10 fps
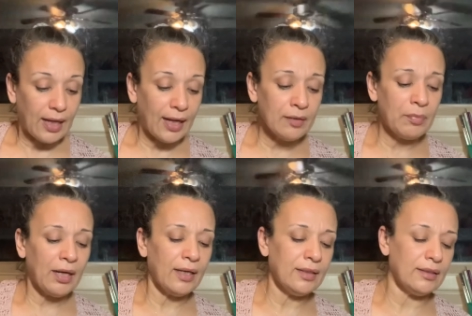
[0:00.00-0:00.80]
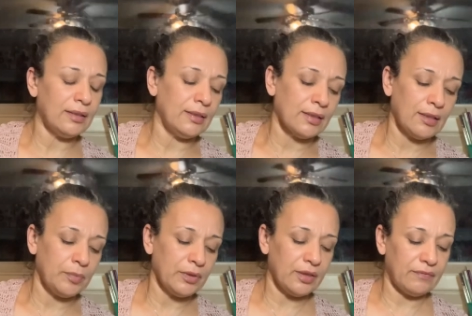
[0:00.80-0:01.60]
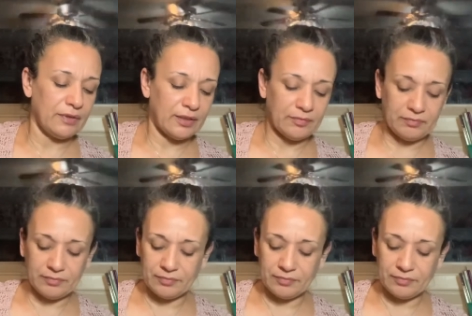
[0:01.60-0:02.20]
I bought a couple of, um,